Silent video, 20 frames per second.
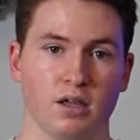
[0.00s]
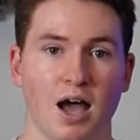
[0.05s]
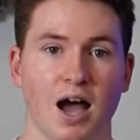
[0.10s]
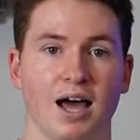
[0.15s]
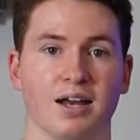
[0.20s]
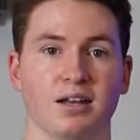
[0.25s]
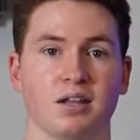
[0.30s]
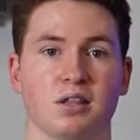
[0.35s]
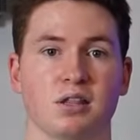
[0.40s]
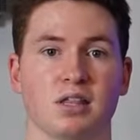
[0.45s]

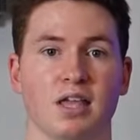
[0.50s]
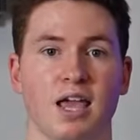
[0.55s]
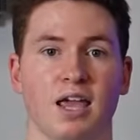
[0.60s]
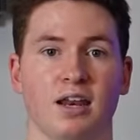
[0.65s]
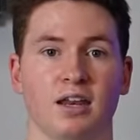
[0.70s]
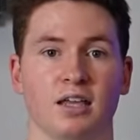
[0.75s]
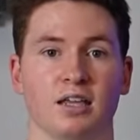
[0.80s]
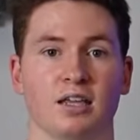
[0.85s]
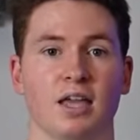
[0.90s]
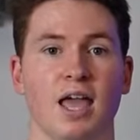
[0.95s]

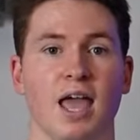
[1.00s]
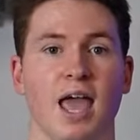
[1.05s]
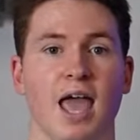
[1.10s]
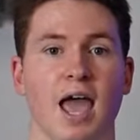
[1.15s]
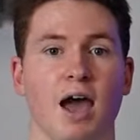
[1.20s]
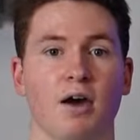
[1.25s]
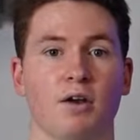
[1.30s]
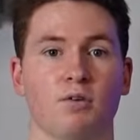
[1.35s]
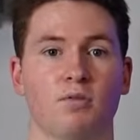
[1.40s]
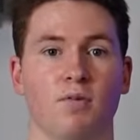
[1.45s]
Understanding
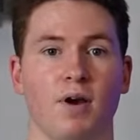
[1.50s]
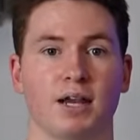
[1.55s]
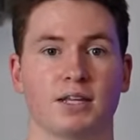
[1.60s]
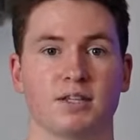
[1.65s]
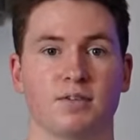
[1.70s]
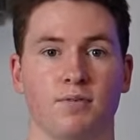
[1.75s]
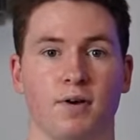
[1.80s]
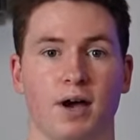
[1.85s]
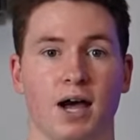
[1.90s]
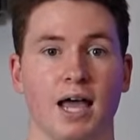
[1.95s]
how to
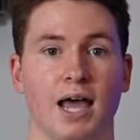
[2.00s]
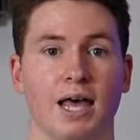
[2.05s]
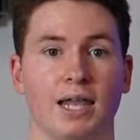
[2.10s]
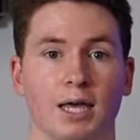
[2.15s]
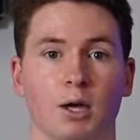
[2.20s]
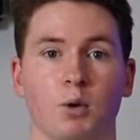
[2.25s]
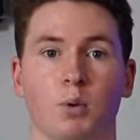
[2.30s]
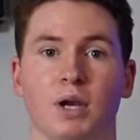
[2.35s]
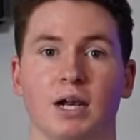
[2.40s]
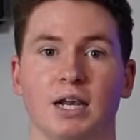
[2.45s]
rectify a
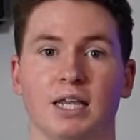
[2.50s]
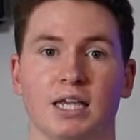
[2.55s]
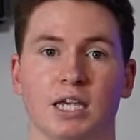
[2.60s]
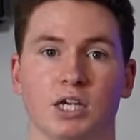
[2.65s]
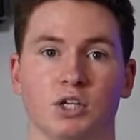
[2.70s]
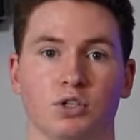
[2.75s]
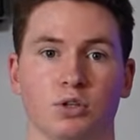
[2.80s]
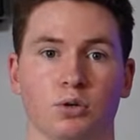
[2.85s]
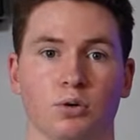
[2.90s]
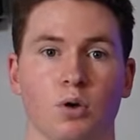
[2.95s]
liquidity
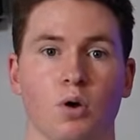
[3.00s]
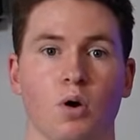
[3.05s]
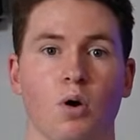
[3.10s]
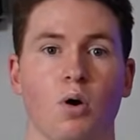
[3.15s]
issue